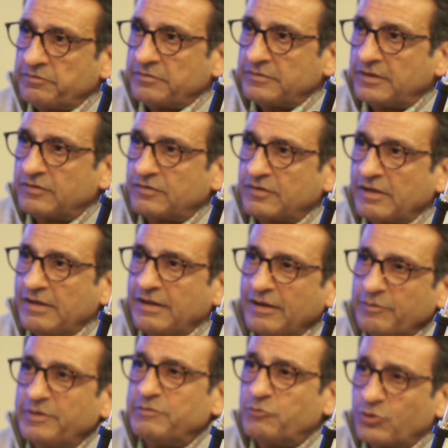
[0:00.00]
This is a little
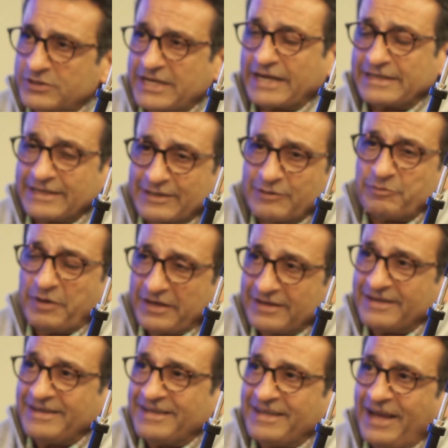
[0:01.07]
bit more technical, but
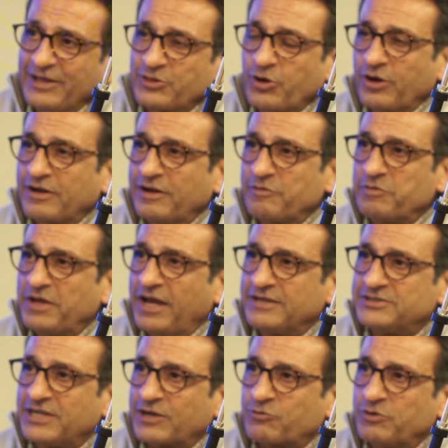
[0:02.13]
I thought, let me
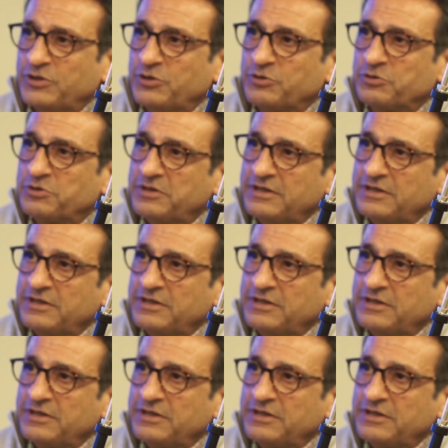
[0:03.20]
check with you.